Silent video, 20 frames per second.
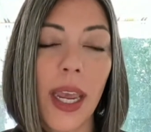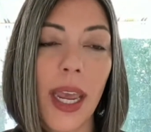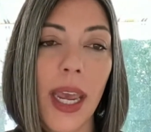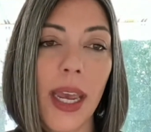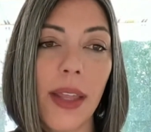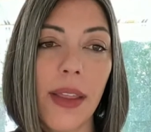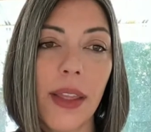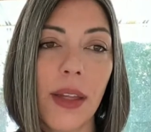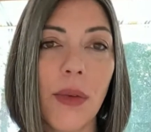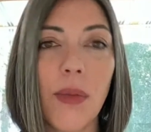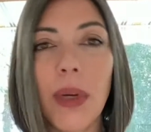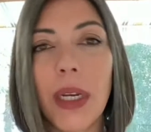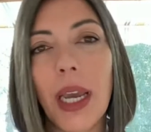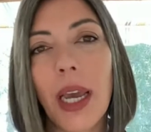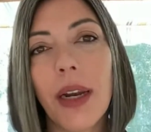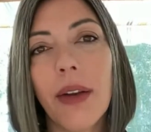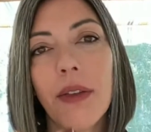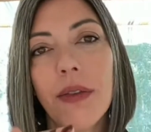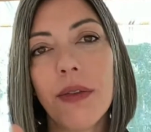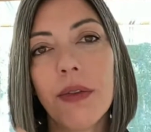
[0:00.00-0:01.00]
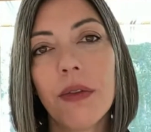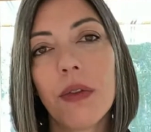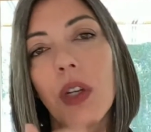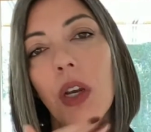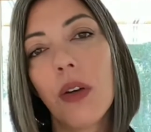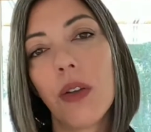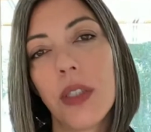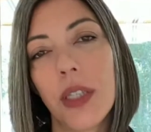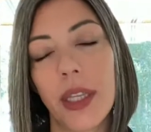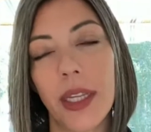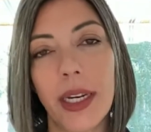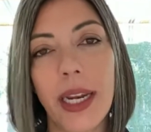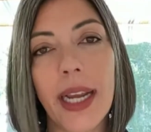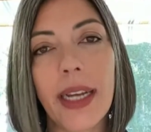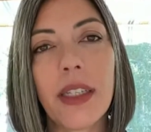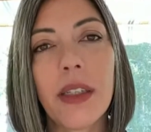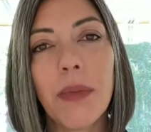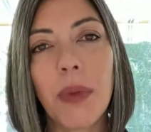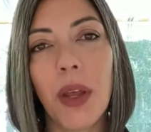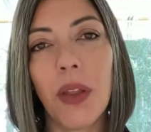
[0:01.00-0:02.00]
And then we kind of go to the
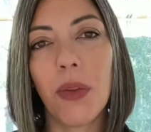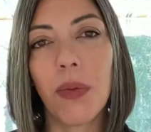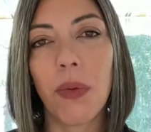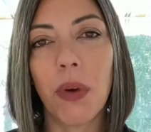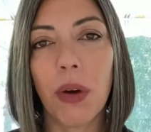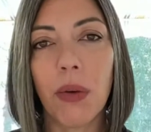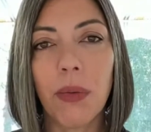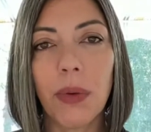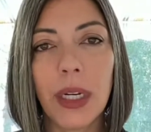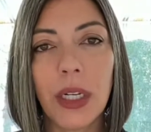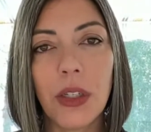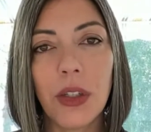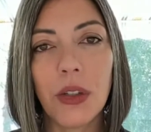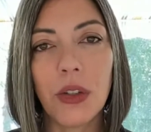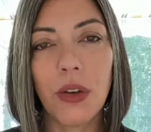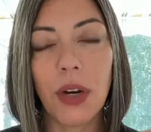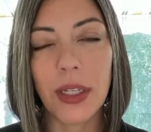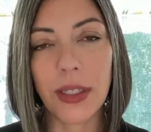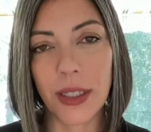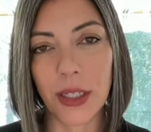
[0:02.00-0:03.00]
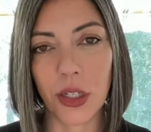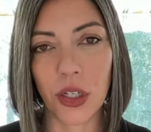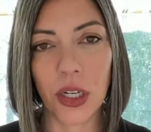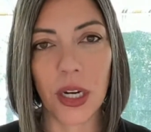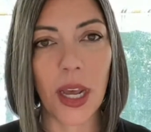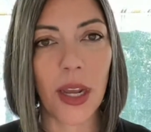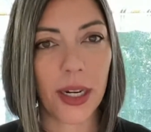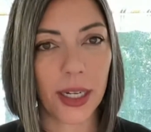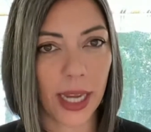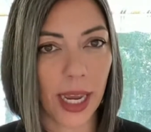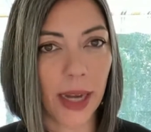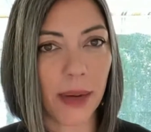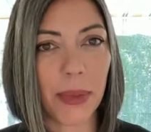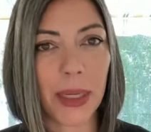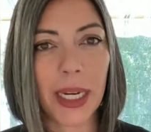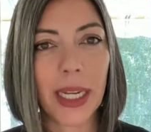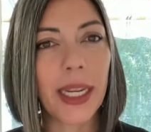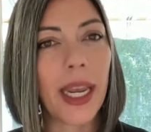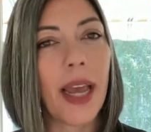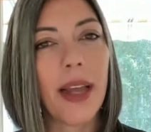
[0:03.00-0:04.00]
next month where we transition out of
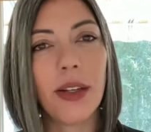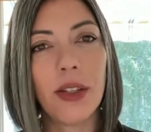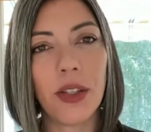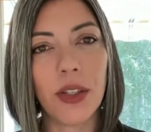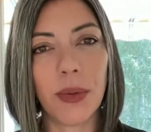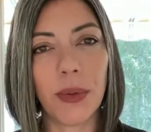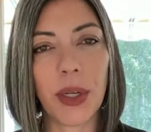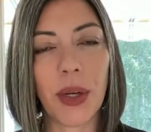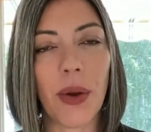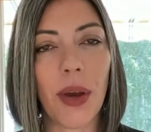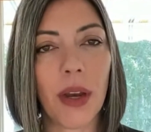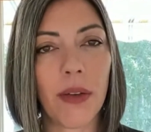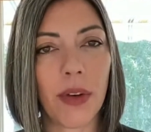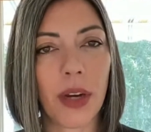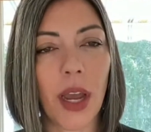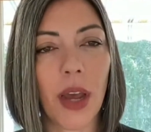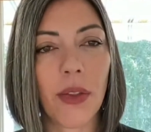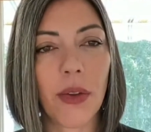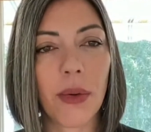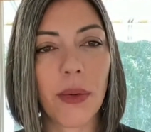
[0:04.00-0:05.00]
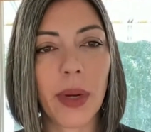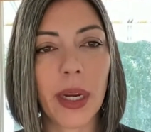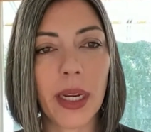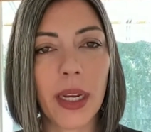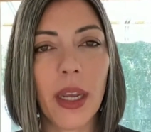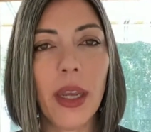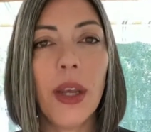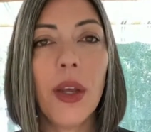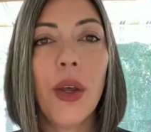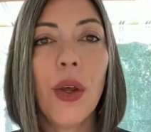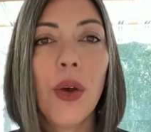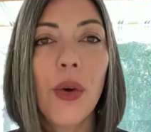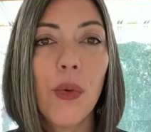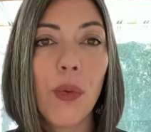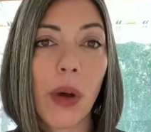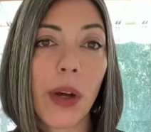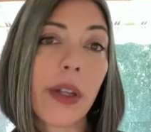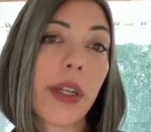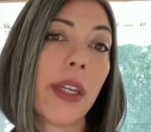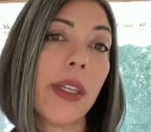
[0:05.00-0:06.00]
ketamine again. So we go every other week
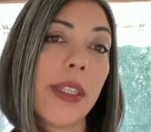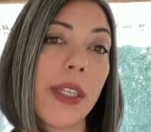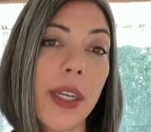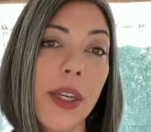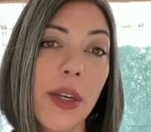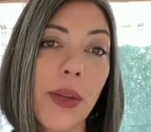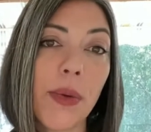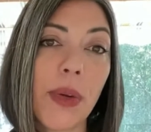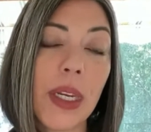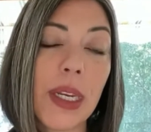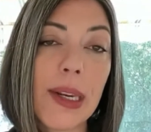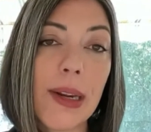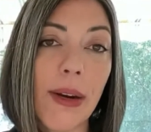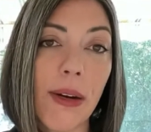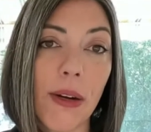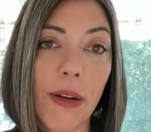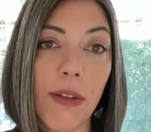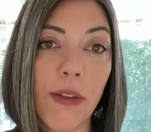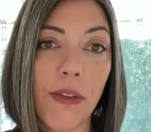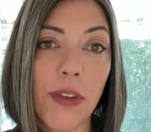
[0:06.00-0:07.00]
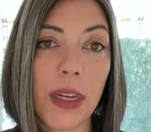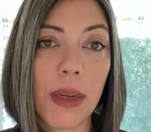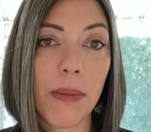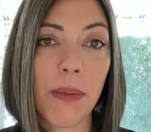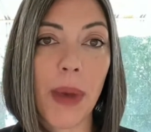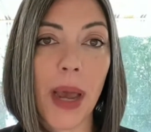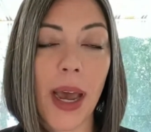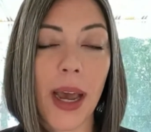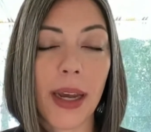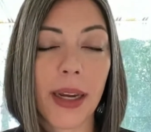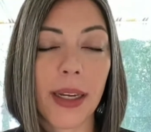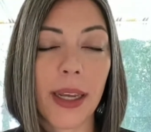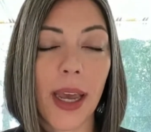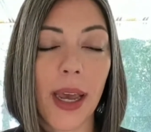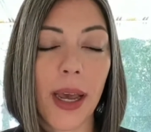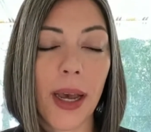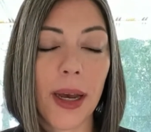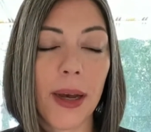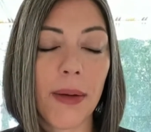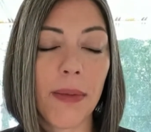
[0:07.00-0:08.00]
while continuing
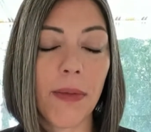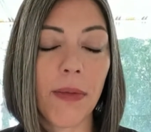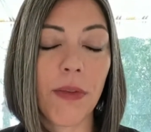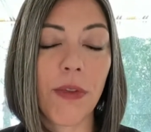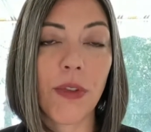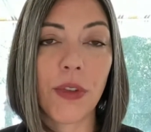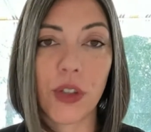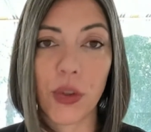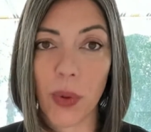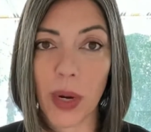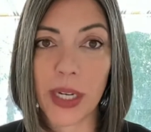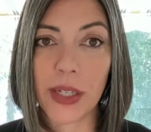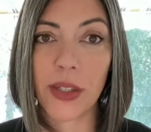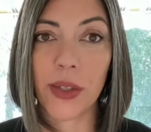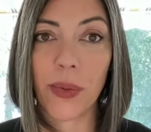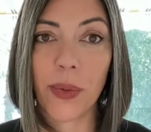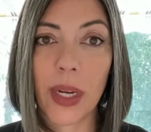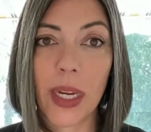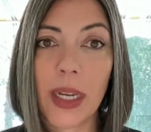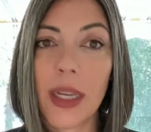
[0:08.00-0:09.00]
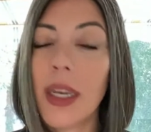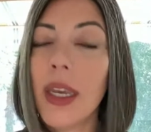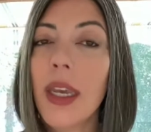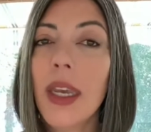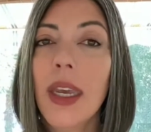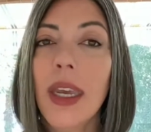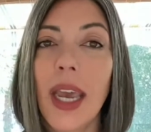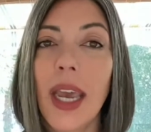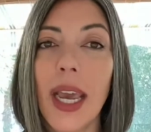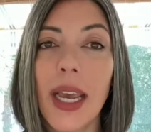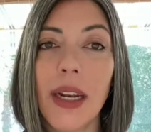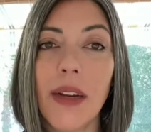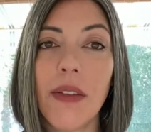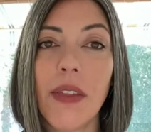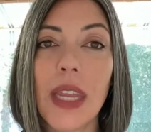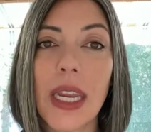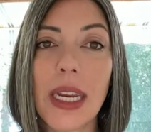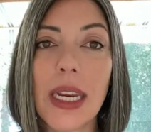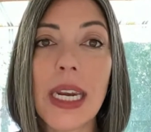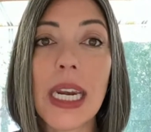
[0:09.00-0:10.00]
neurofeedback for twice a week. And if
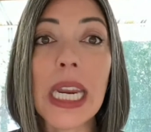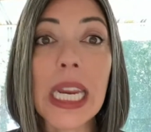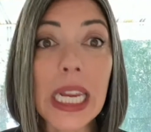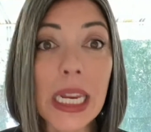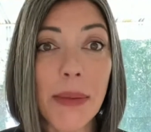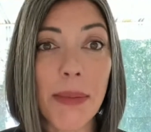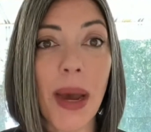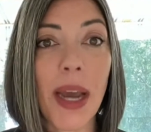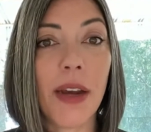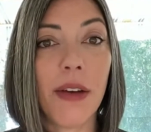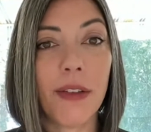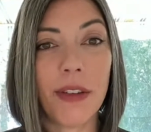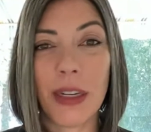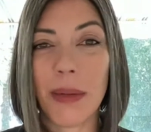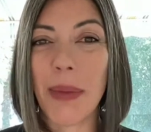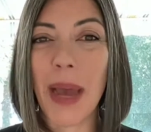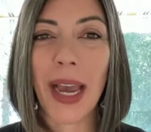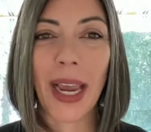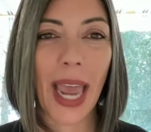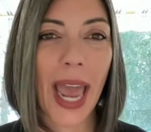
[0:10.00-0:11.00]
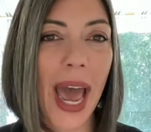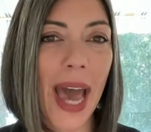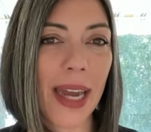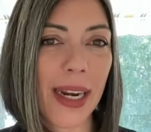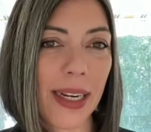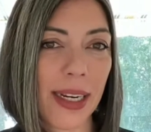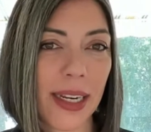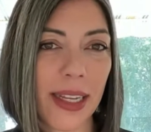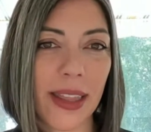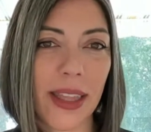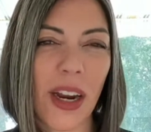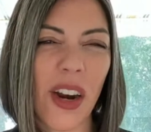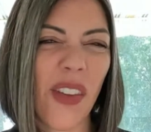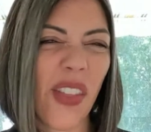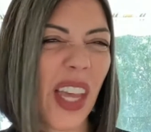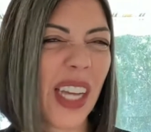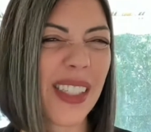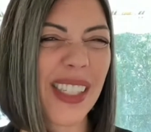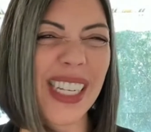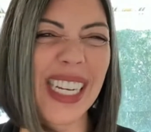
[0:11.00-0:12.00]
they need biofeedback added in there,
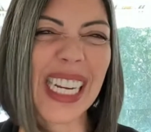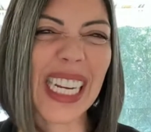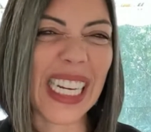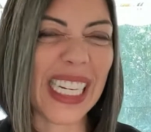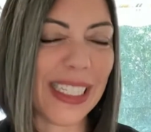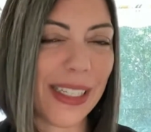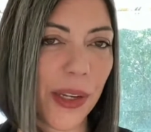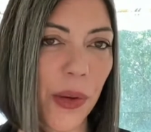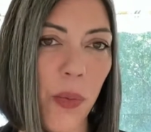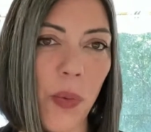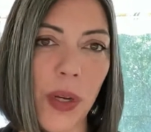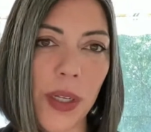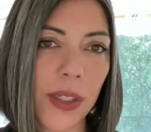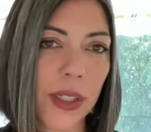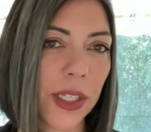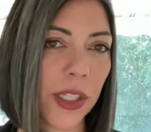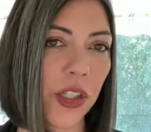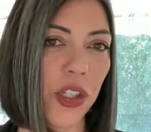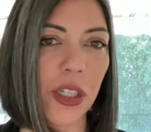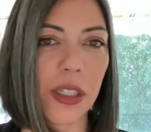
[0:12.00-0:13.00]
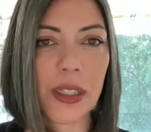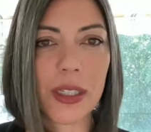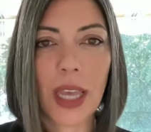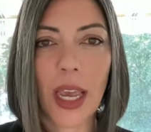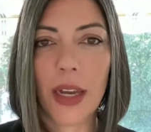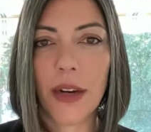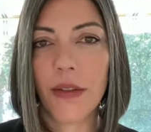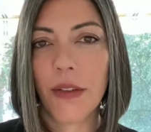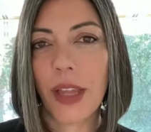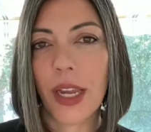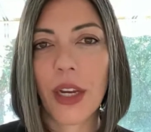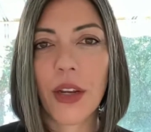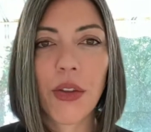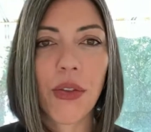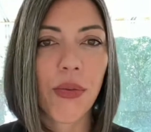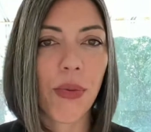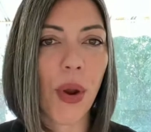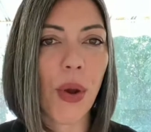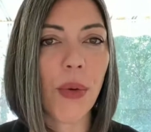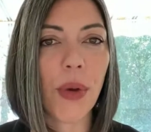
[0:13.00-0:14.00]
that's an easy one to just kind of like
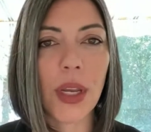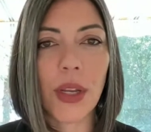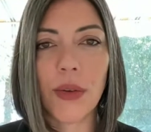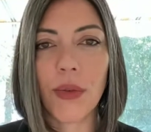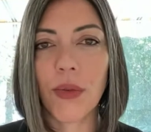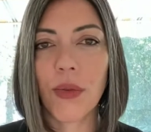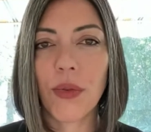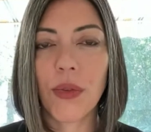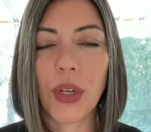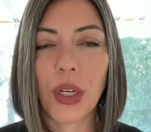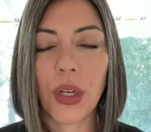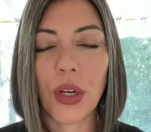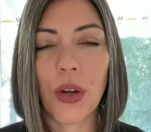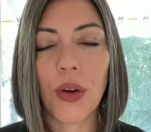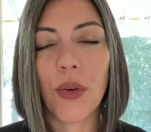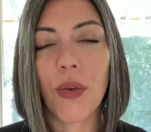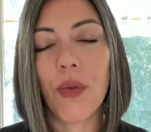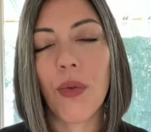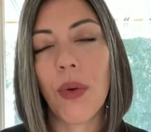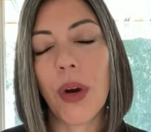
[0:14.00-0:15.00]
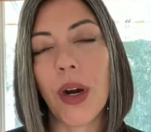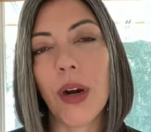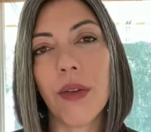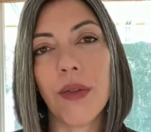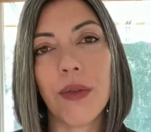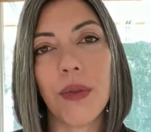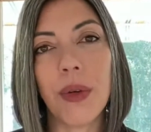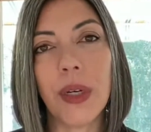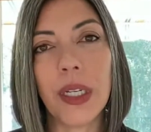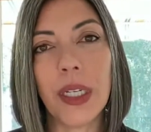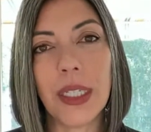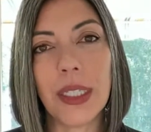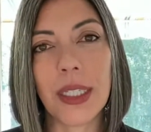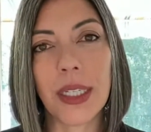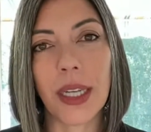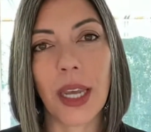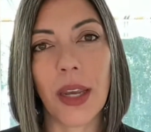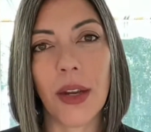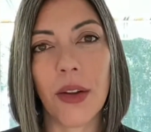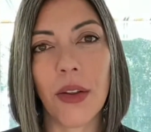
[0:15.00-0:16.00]
throw in, you know, wherever we need to
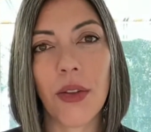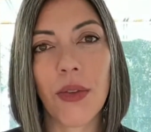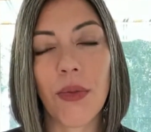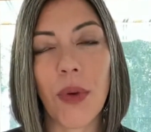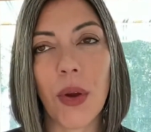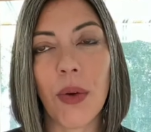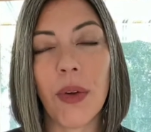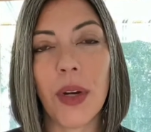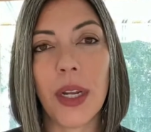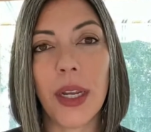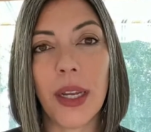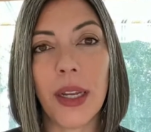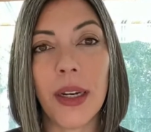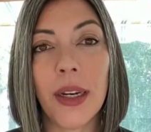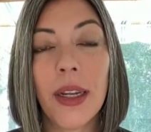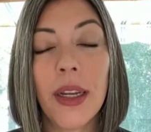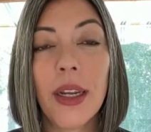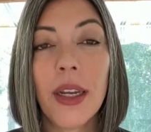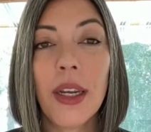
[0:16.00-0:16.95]
kind of throw it in.